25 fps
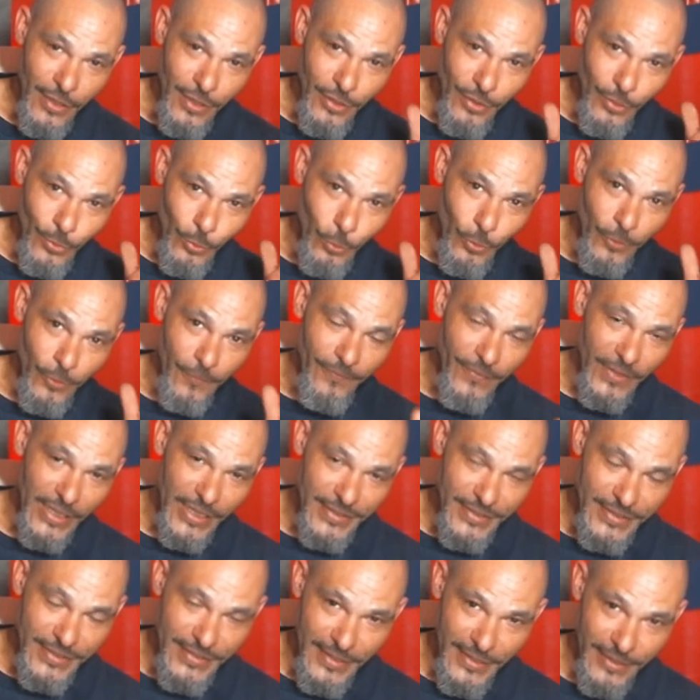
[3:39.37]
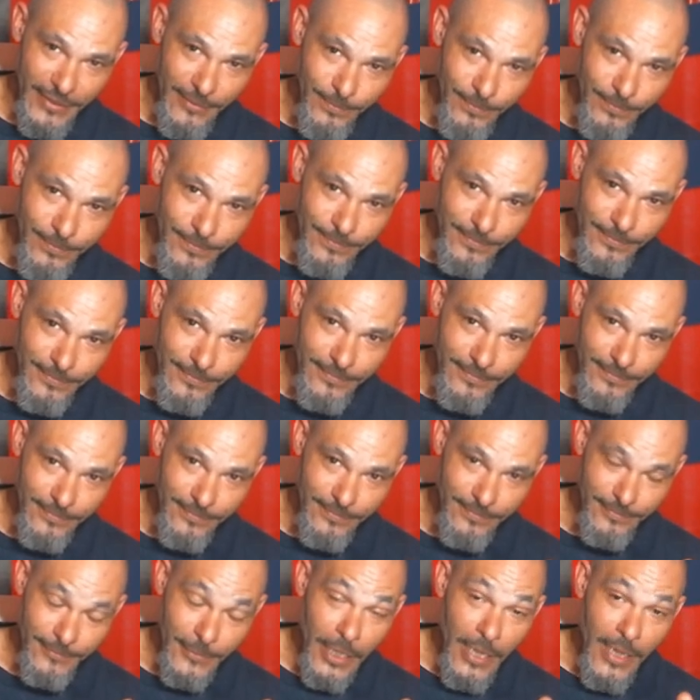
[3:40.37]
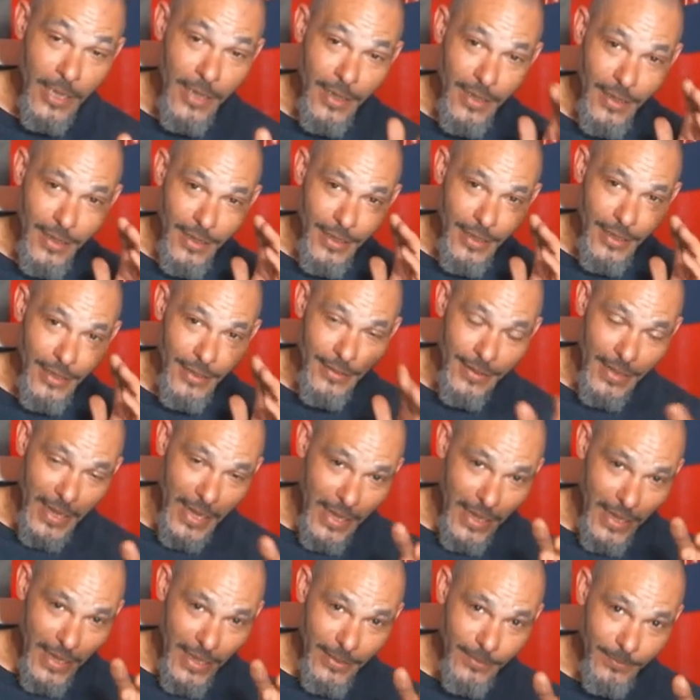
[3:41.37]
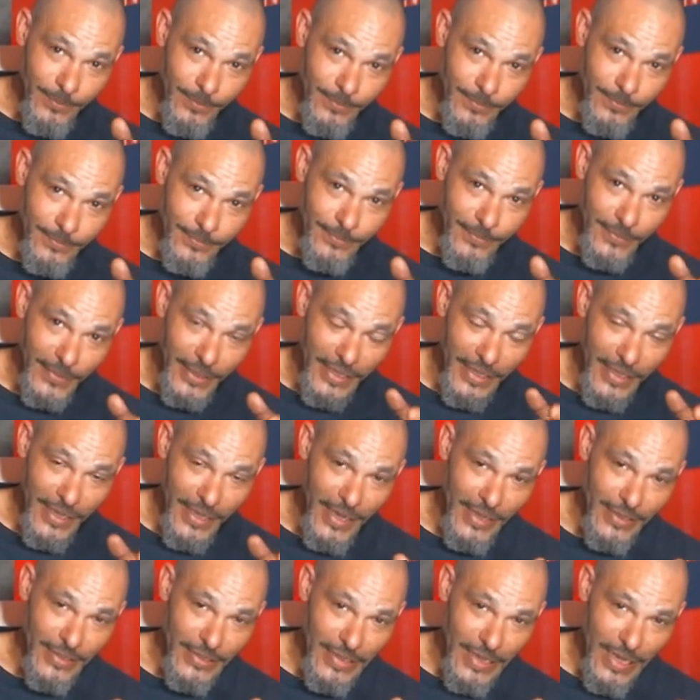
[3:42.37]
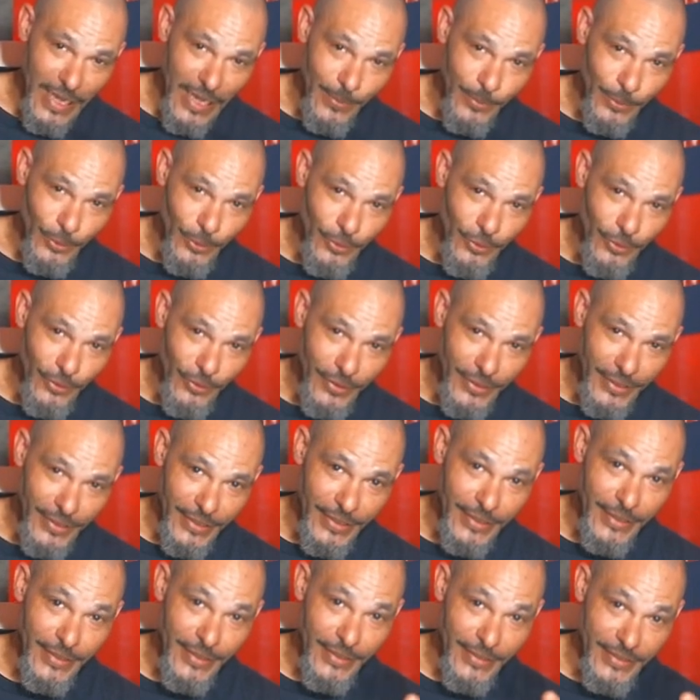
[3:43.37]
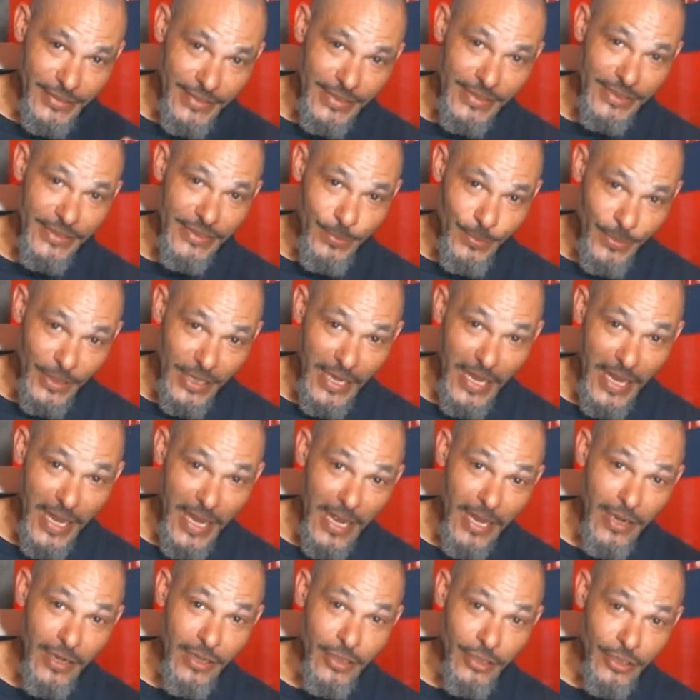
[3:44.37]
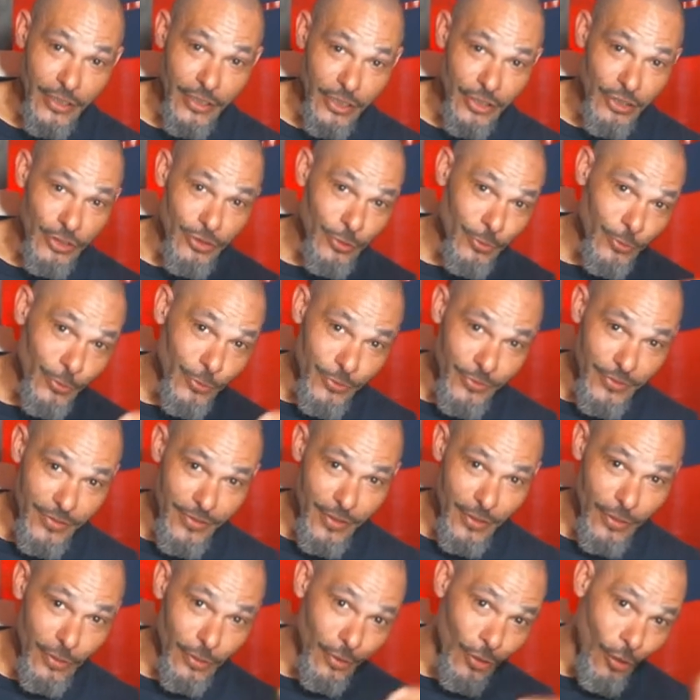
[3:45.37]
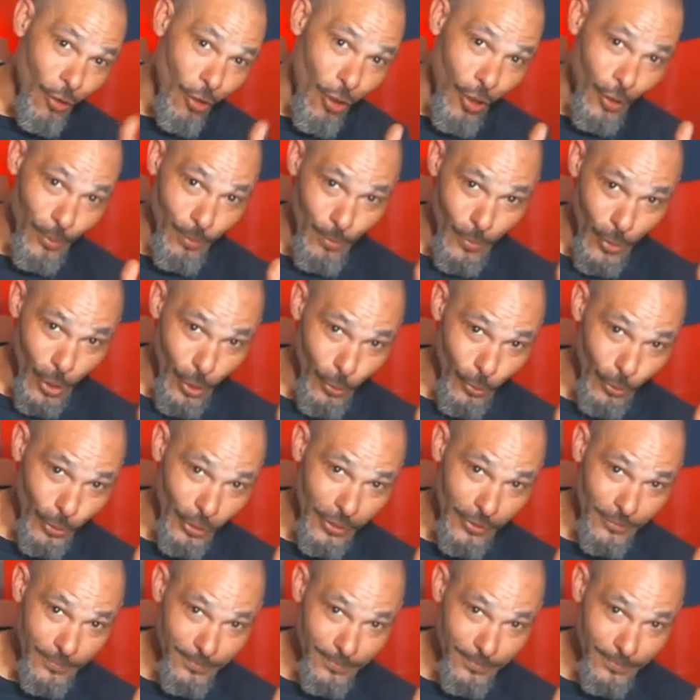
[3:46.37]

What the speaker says: We fixed it. And then he had the opportunity to teach me how to use the lawnmower.